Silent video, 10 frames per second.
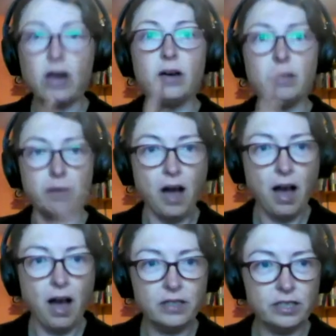
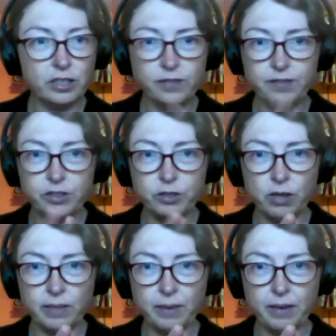asking
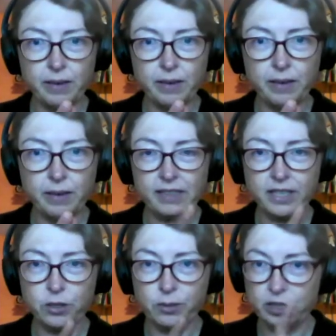
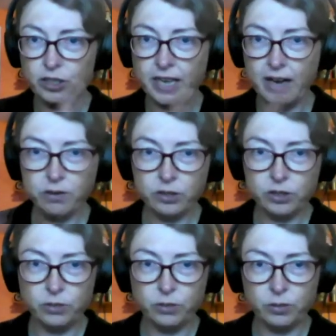a question now? Do you
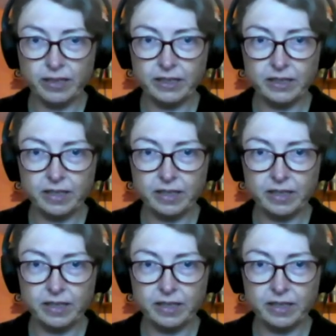want to wait until after